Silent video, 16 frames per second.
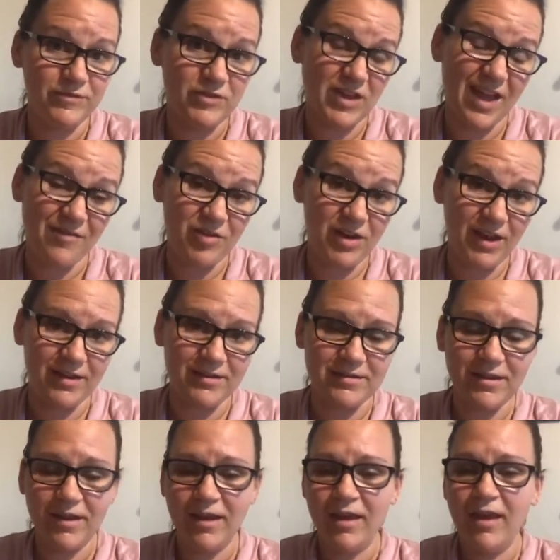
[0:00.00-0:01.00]
to have on
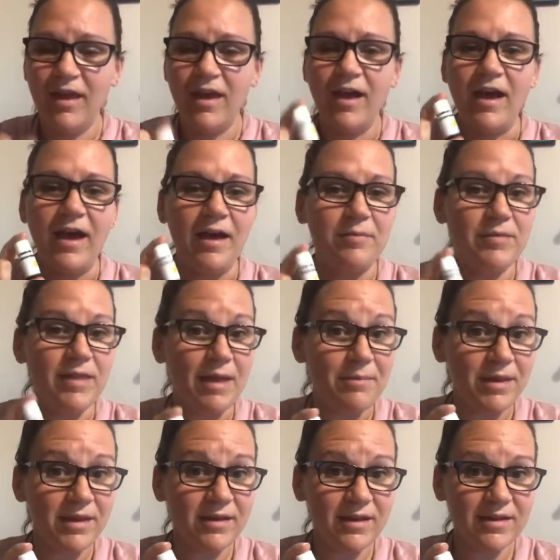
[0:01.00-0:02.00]
hand.
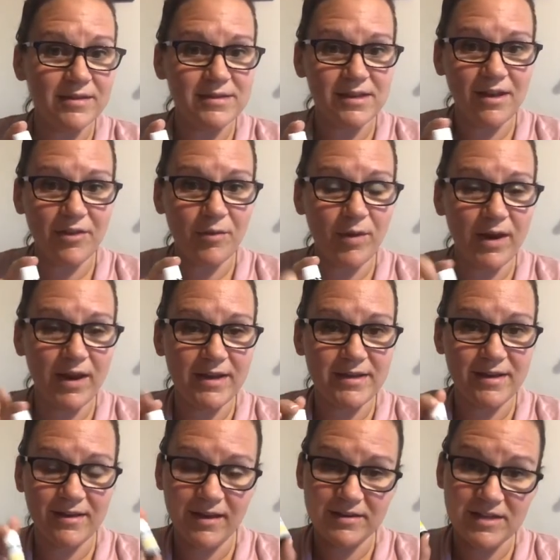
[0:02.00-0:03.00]
Lemon is another one
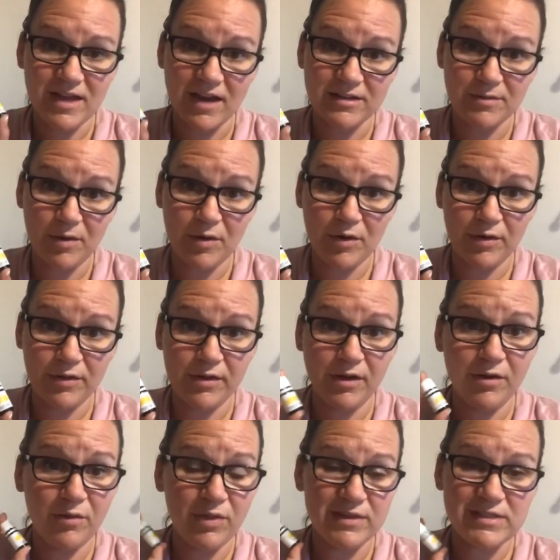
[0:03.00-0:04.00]
I had talked about
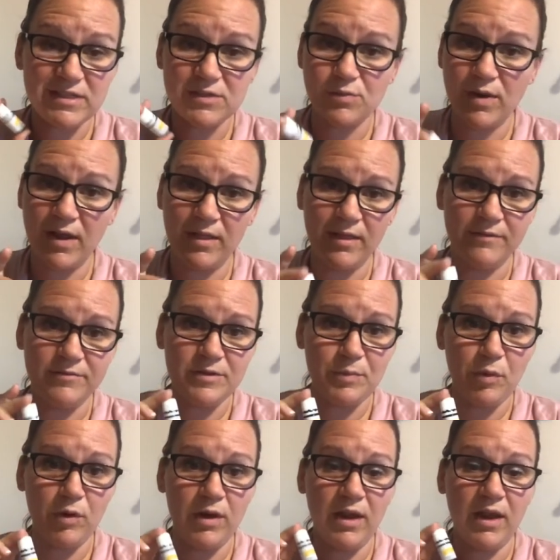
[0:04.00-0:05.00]
earlier. This is one I love to
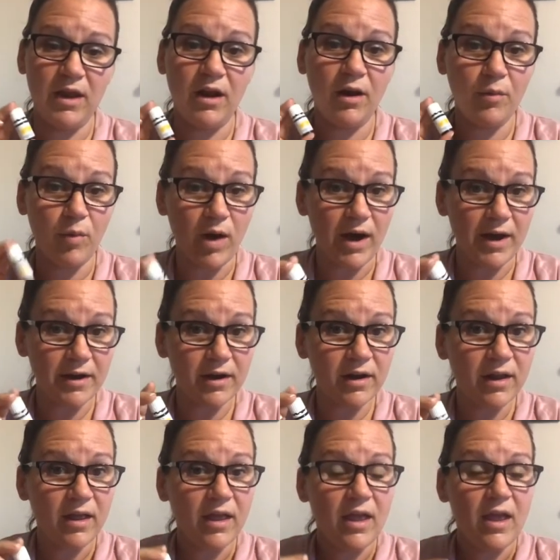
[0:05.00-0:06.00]
put in our
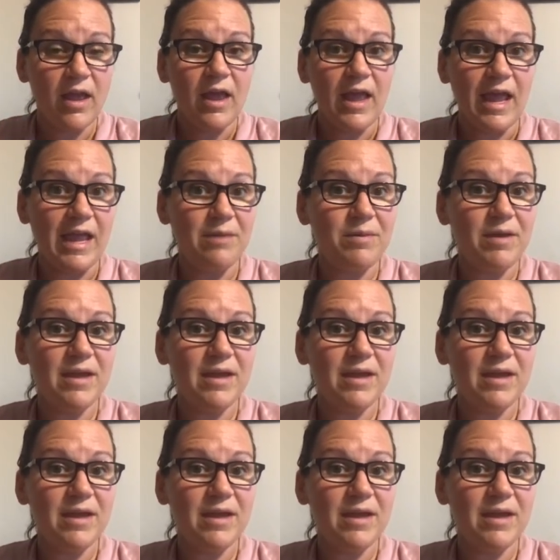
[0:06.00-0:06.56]
water, A,